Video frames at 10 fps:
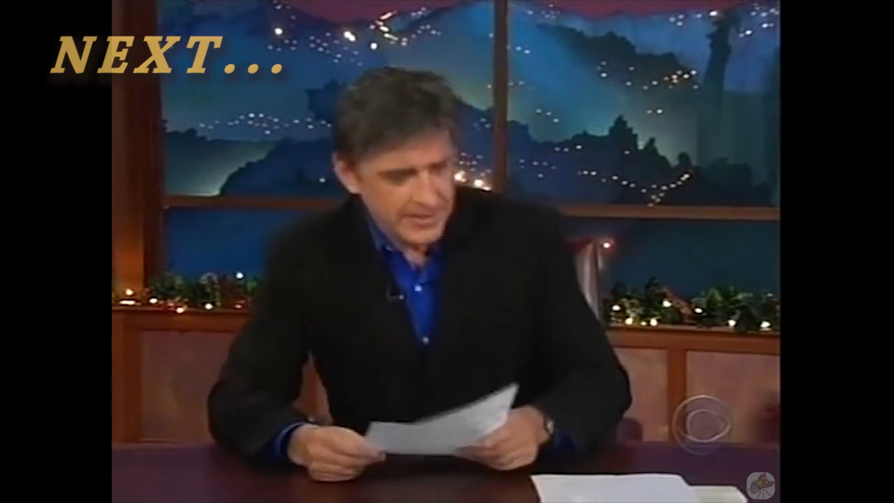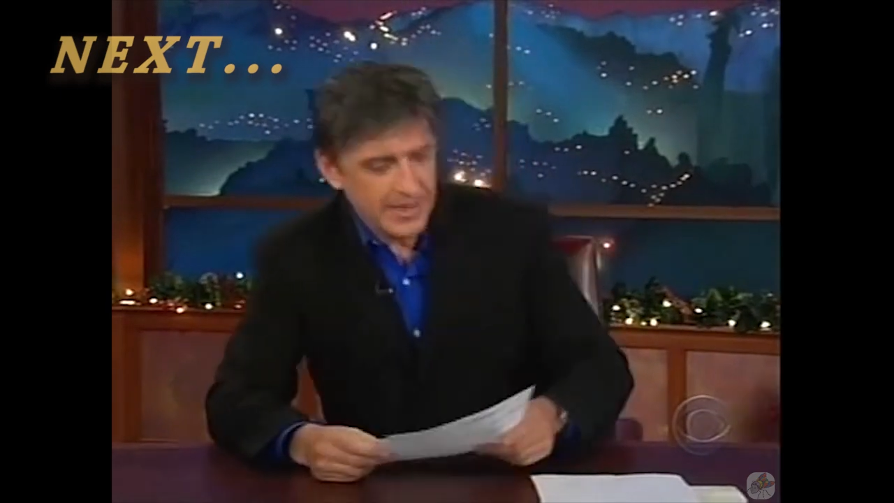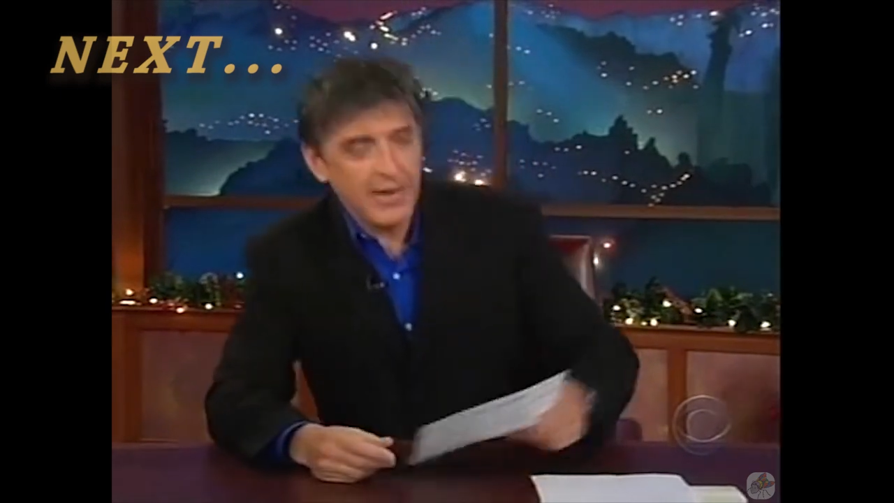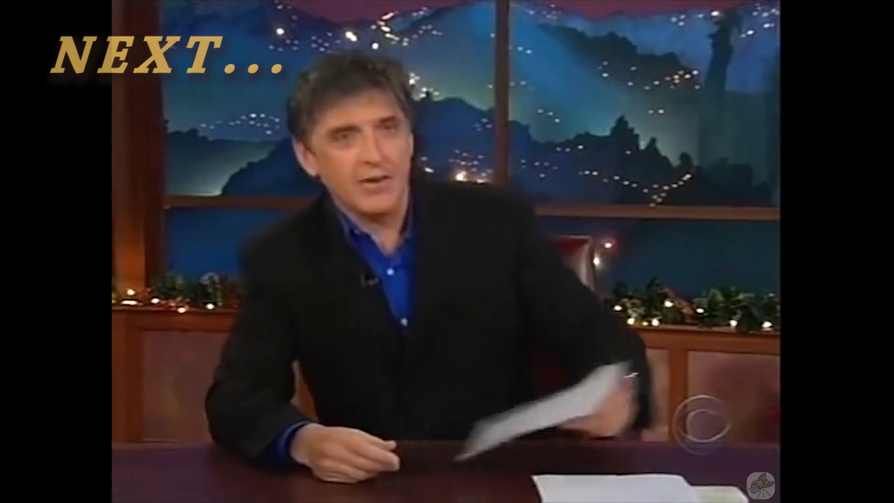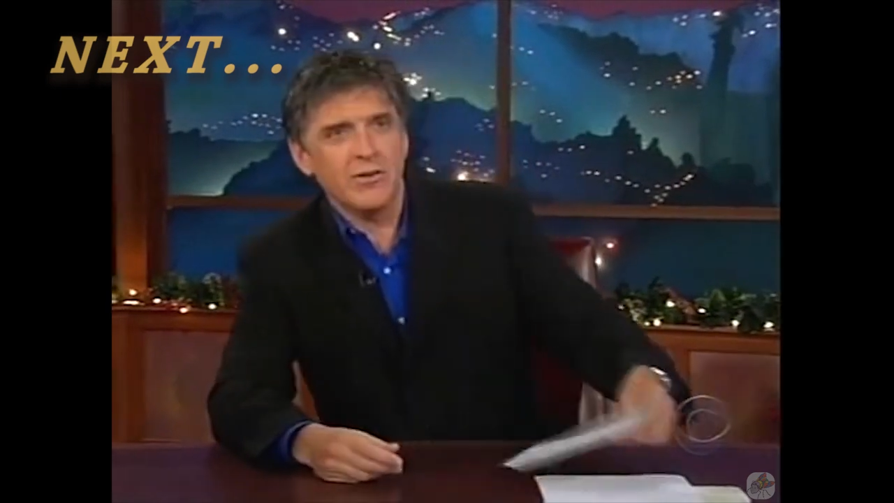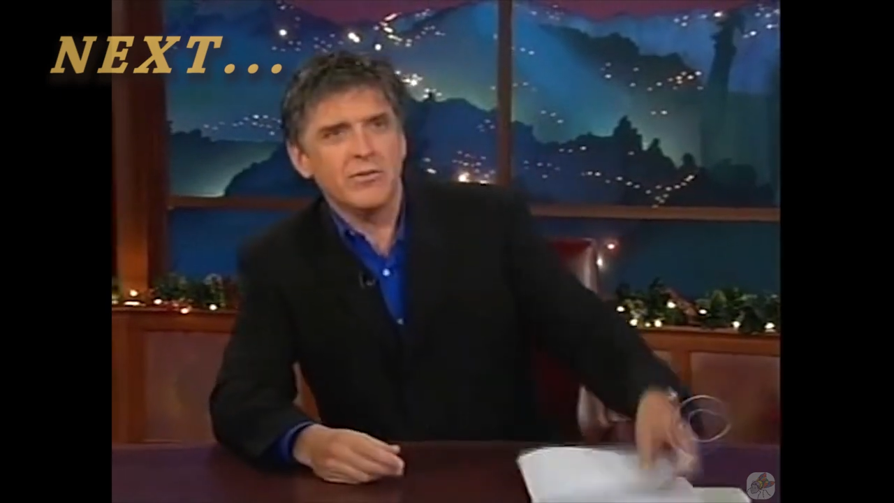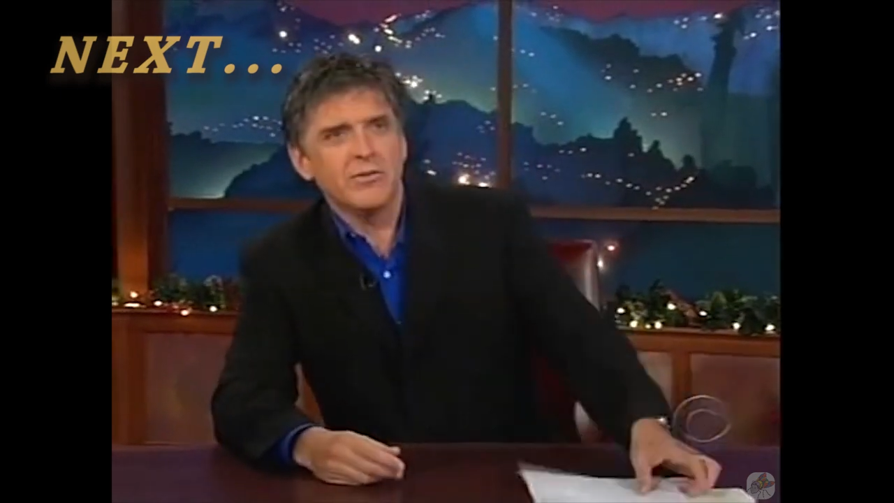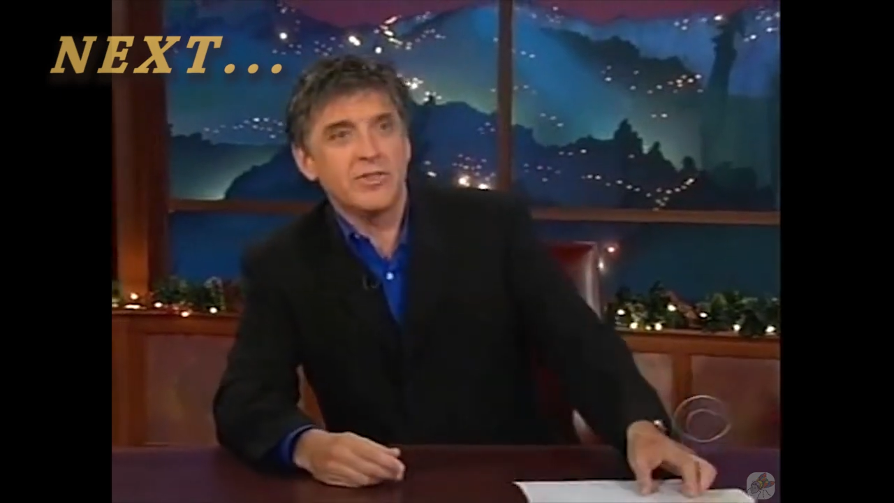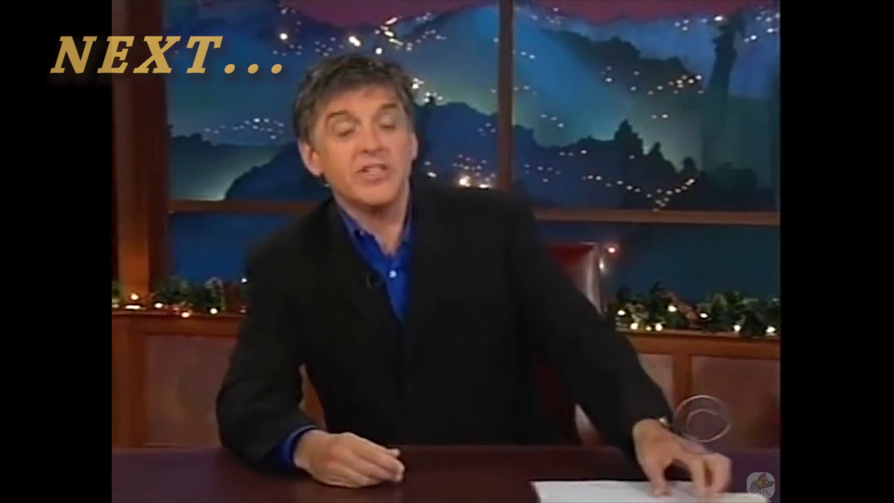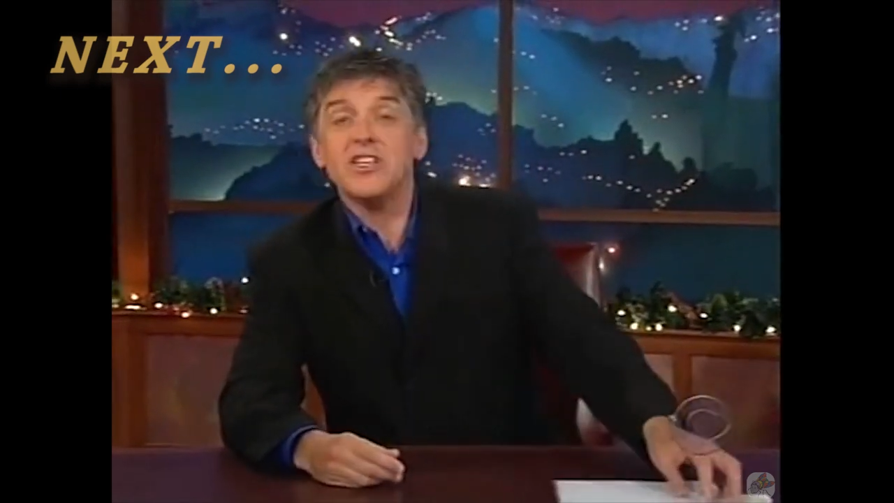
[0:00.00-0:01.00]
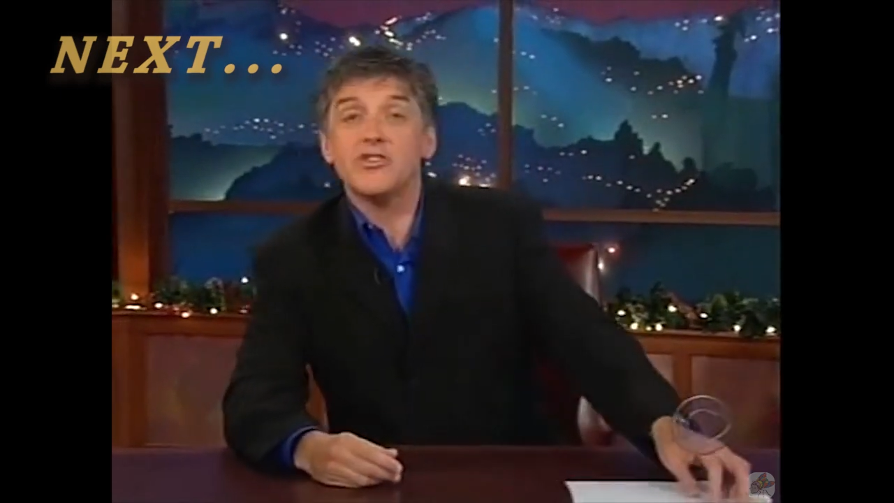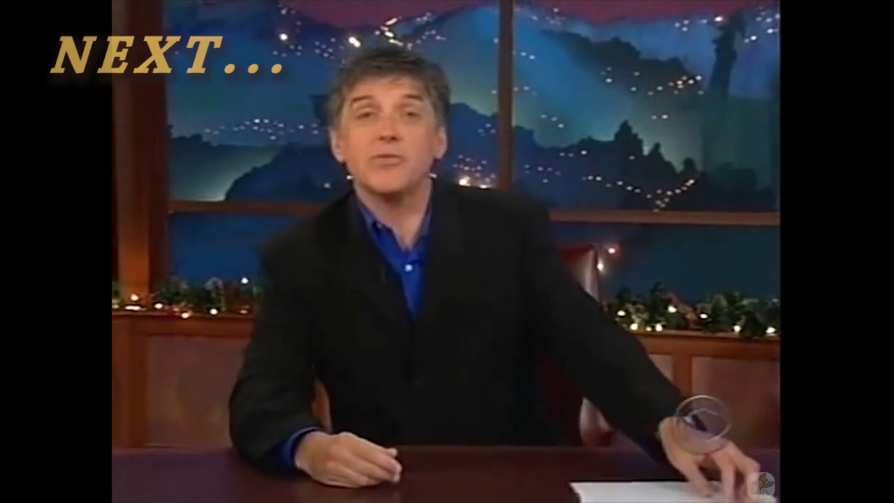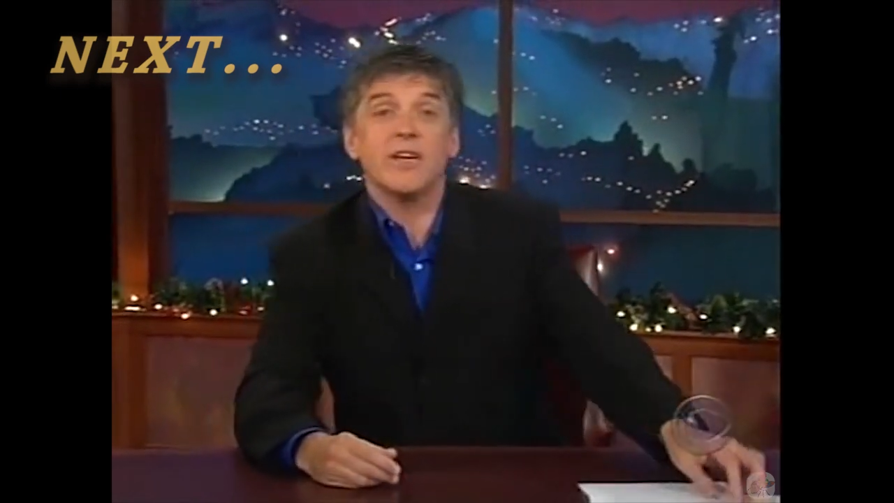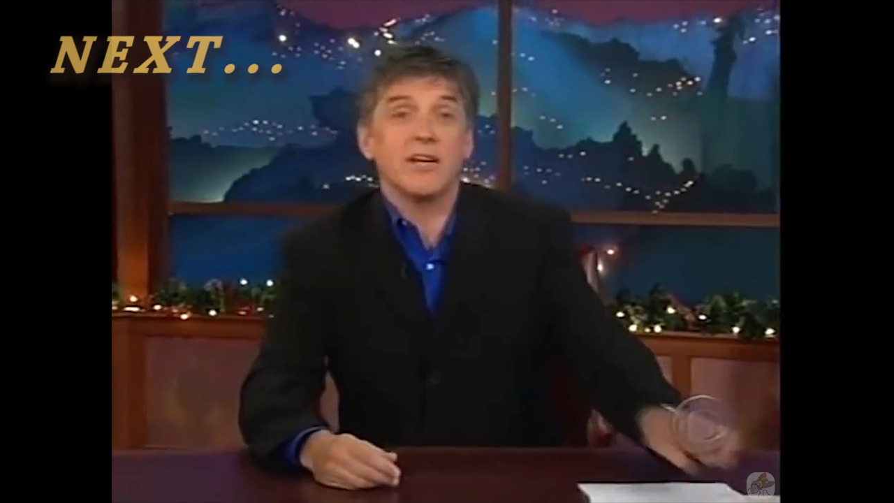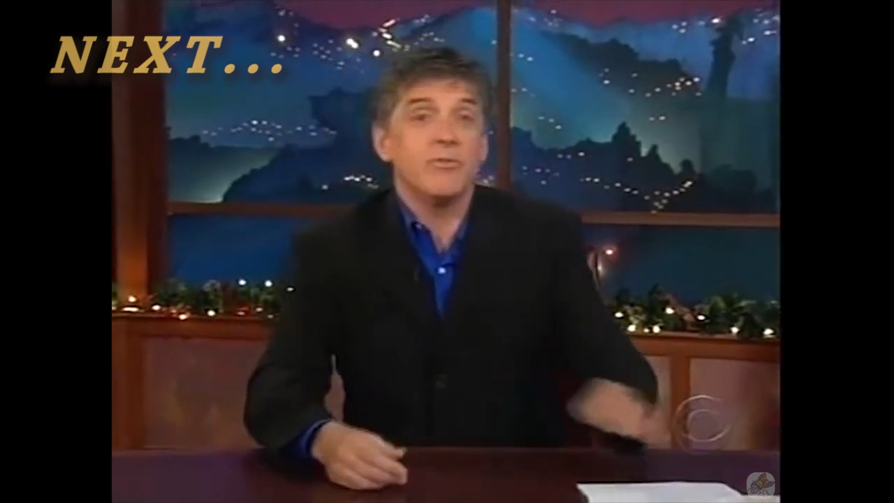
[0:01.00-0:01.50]
I ah, don't know. Disney
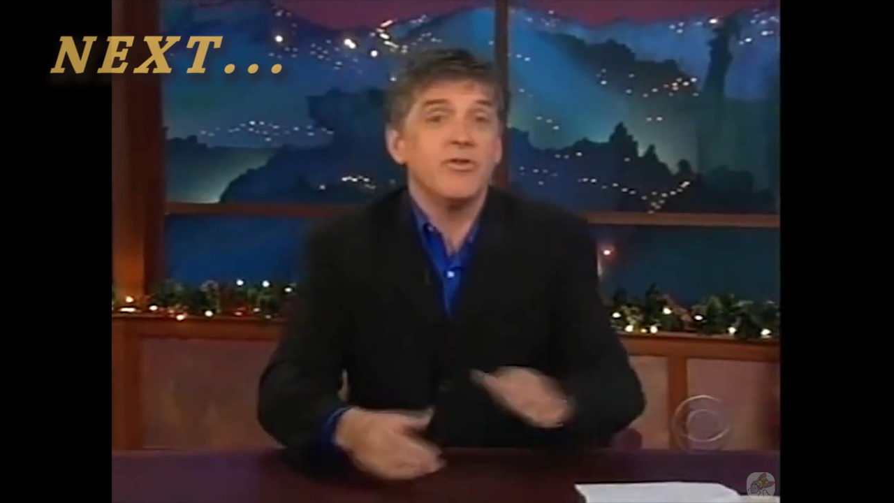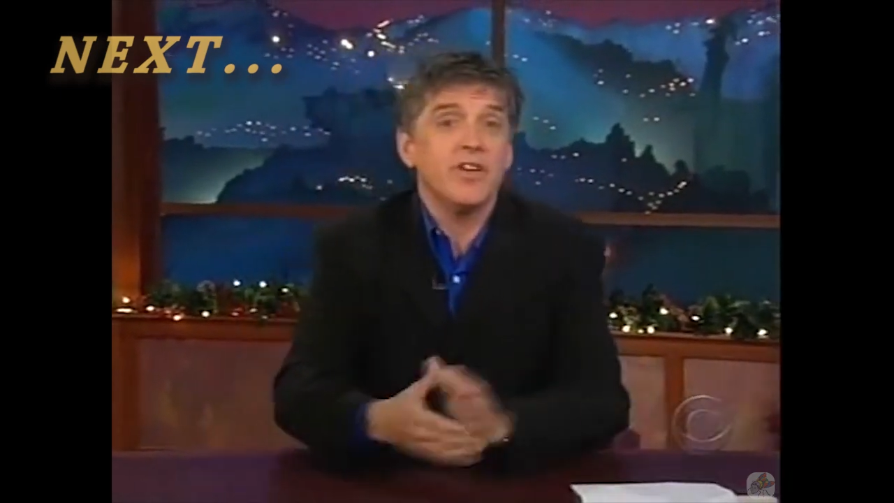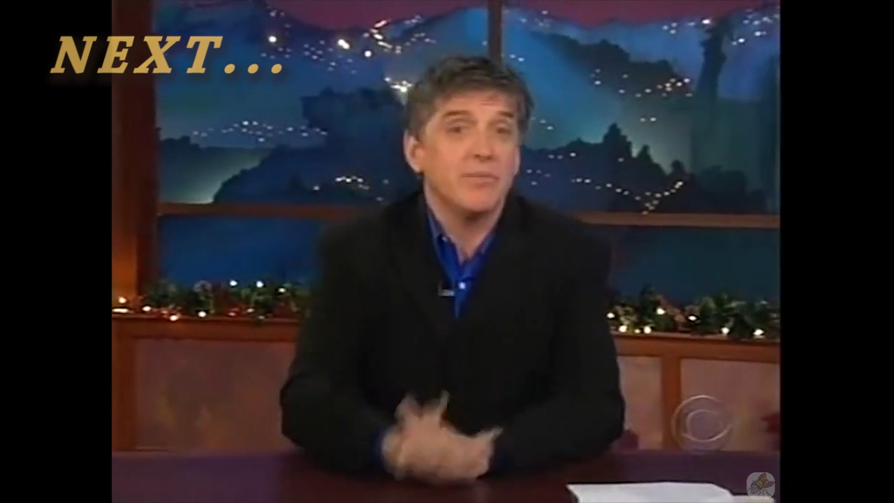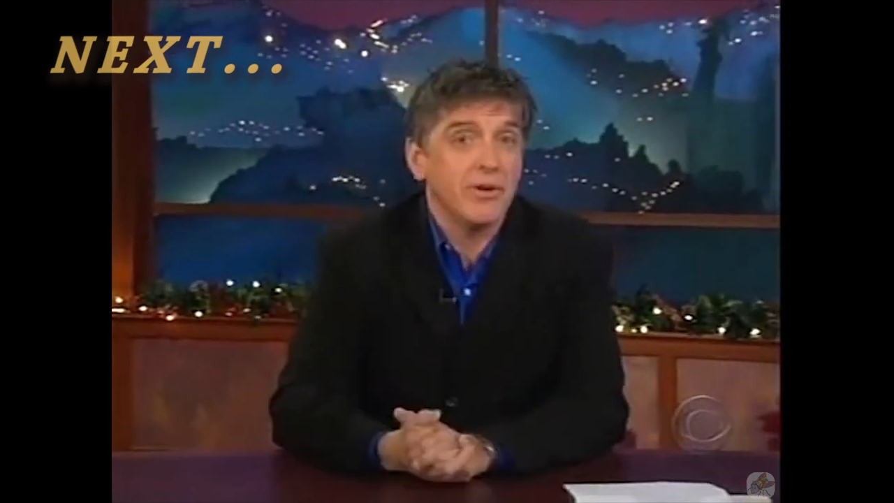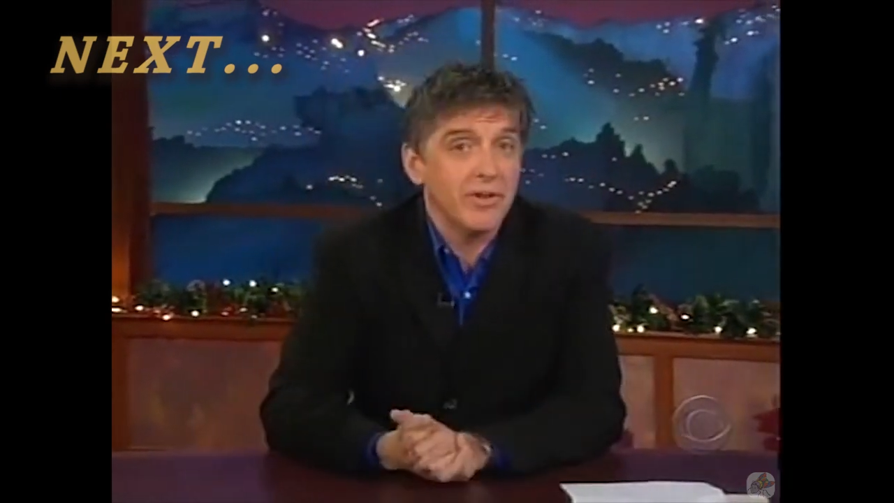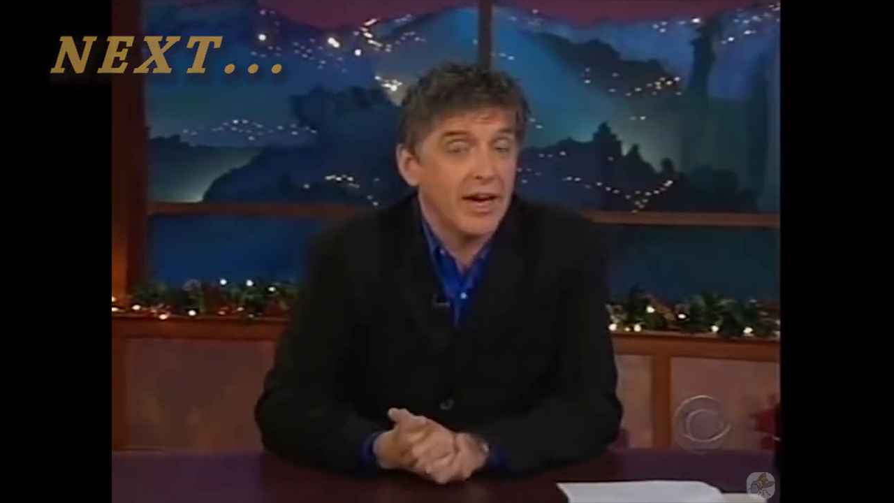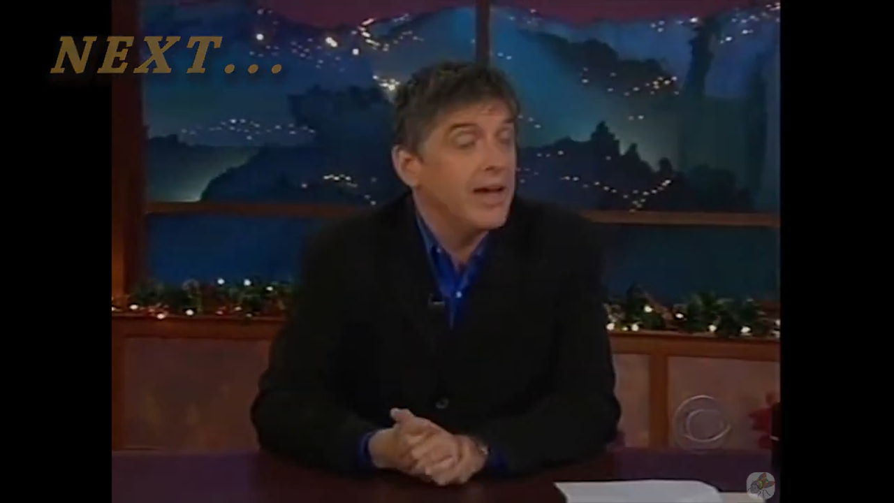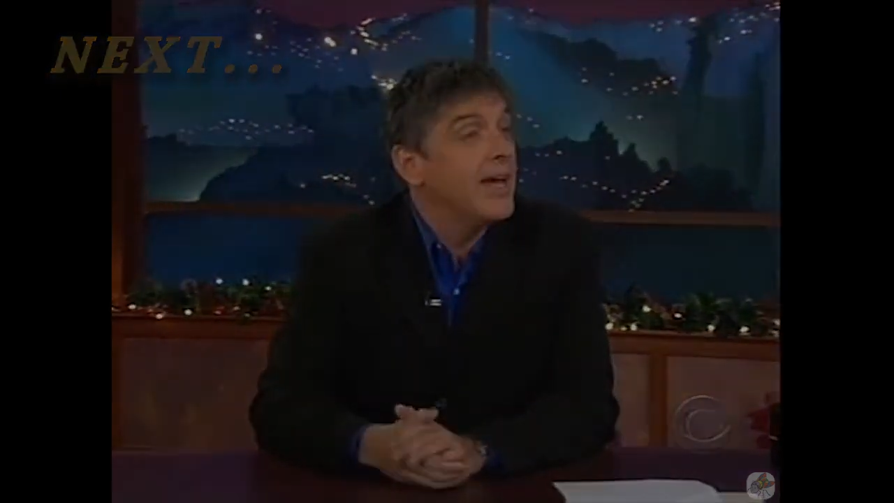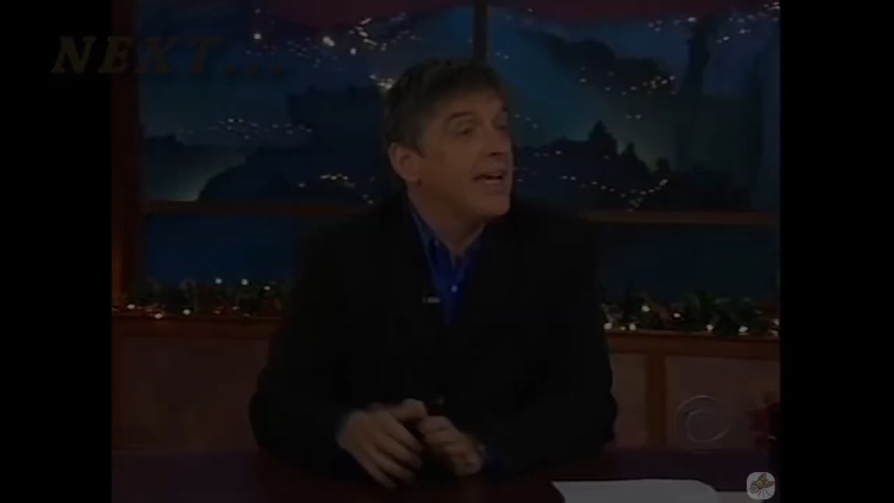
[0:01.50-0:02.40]
should make a movie about that.